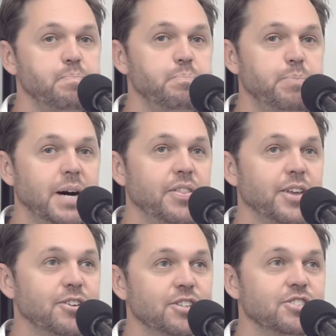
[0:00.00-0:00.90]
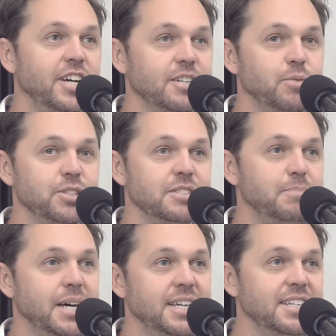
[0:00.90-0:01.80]
But the contract wasn't
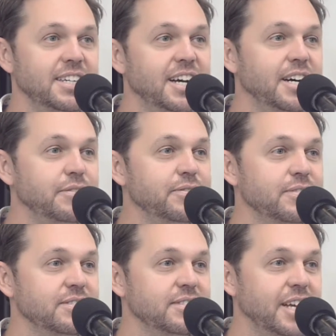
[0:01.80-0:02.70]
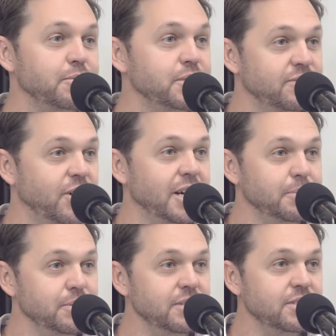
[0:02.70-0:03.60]
paying enough that it was viable.